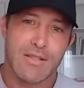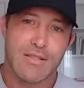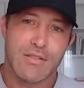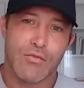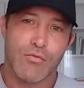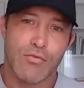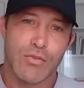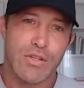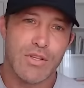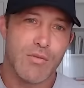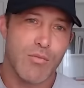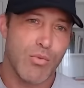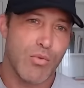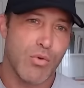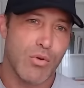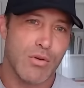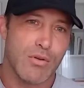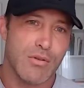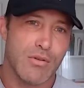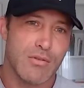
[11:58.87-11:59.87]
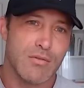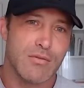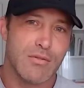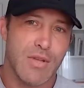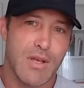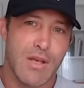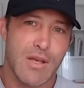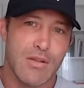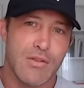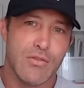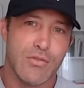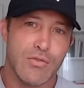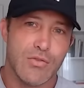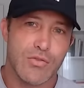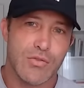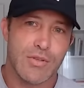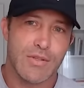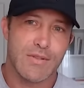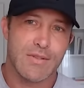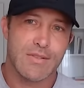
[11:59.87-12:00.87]
This is a really important
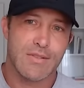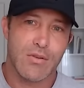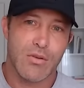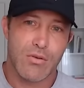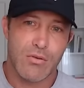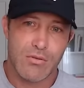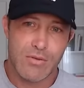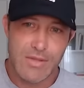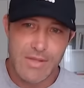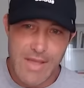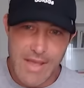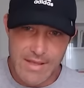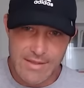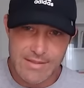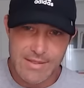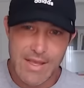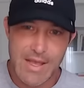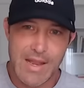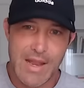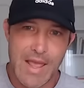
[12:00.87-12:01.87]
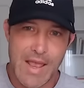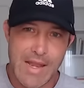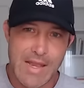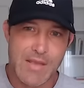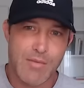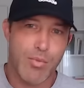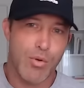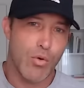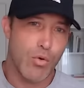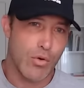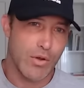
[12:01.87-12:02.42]
nutrient. So yes, at any